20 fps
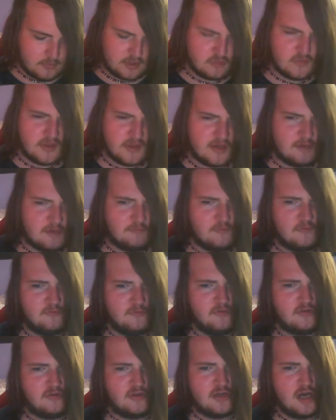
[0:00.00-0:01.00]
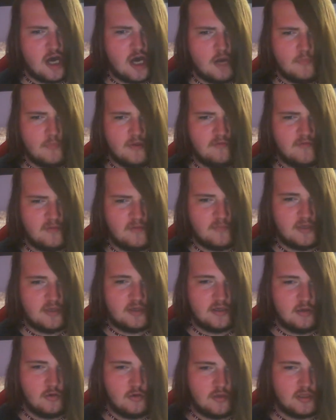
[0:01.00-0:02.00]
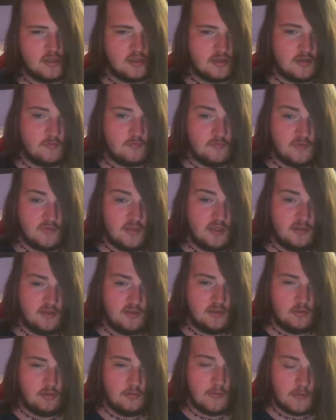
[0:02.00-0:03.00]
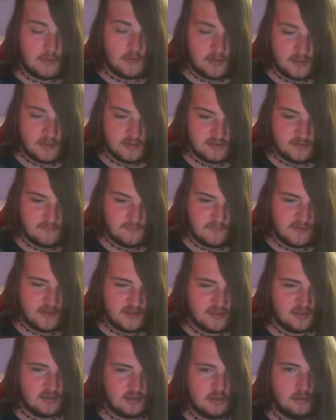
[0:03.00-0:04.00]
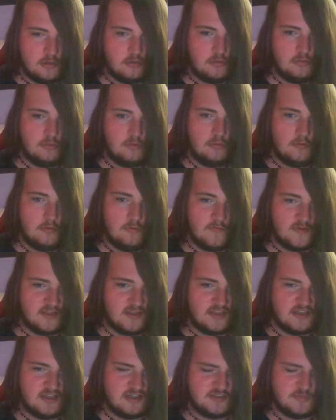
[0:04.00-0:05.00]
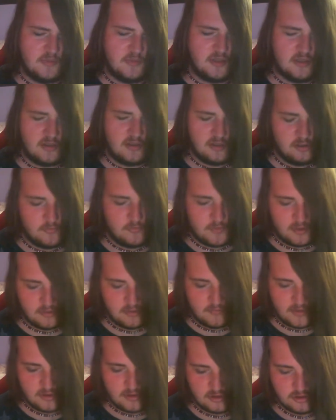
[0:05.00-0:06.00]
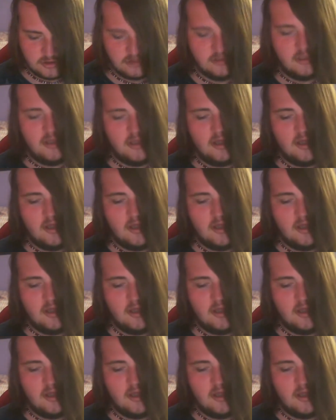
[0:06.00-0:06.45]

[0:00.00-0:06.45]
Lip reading: But anyway, yeah, feel free to comment if I'm not going in enough detail on things. If I need to explain it a little bit better.